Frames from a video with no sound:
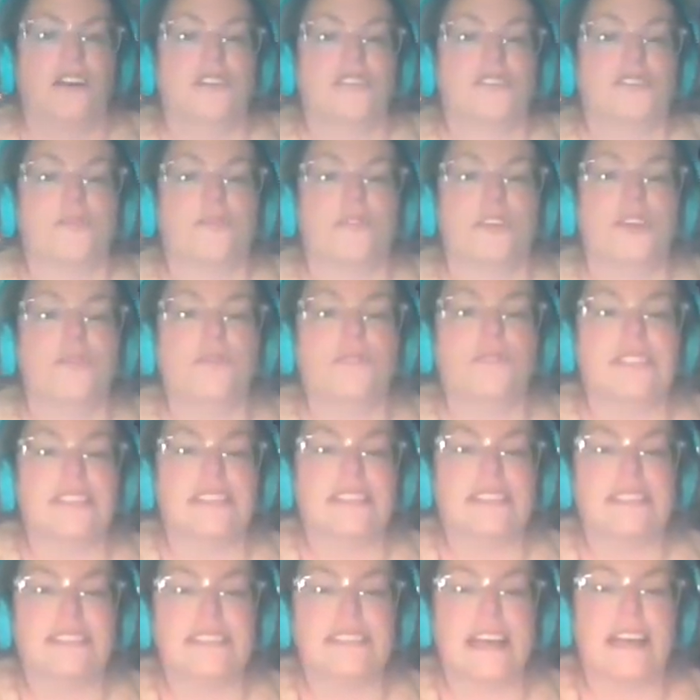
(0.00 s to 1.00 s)
So use the
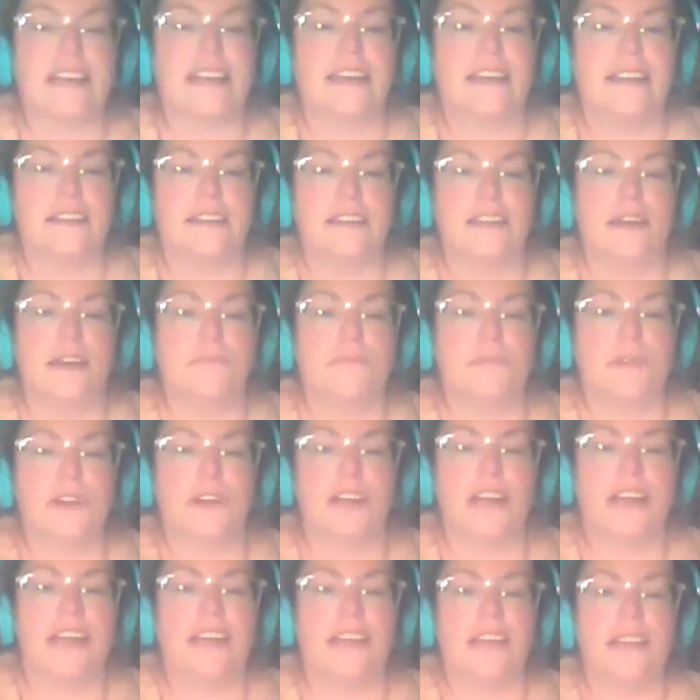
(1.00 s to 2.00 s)
second number
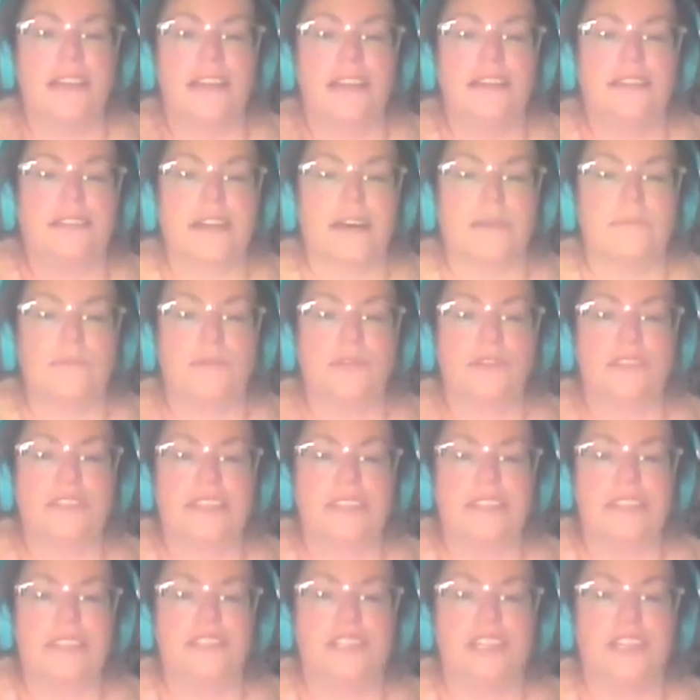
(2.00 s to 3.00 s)
in the double
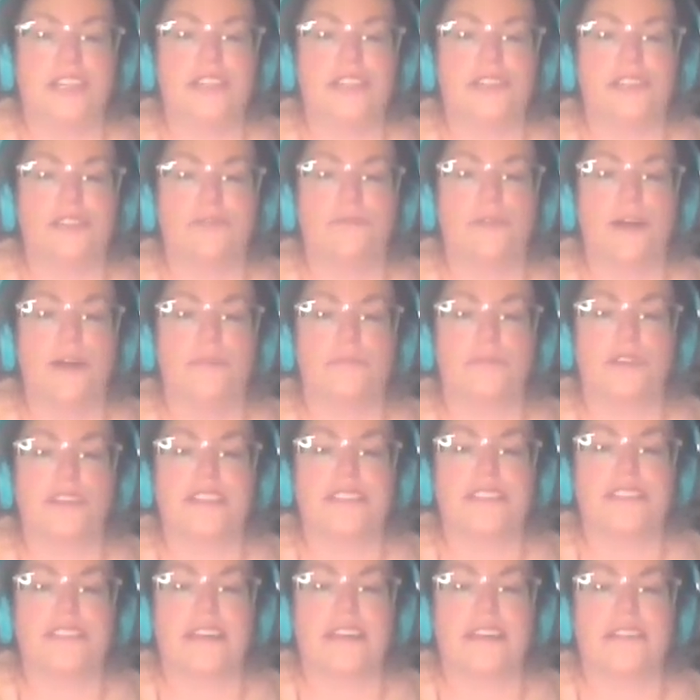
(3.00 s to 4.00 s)
digit to
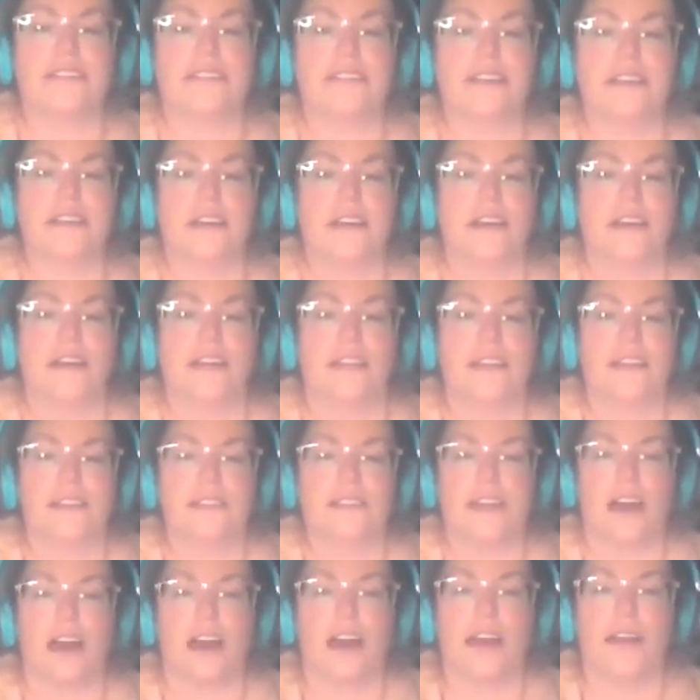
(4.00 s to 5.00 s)
represent the
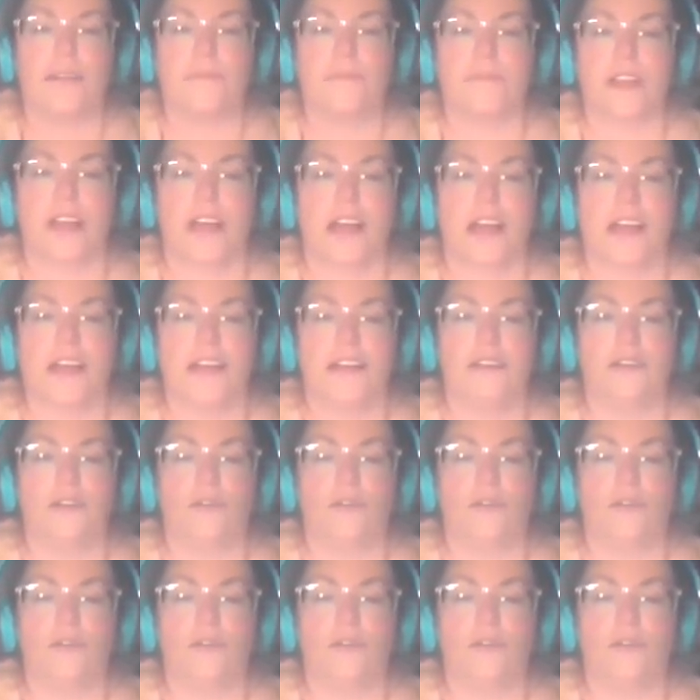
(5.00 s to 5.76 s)
timeline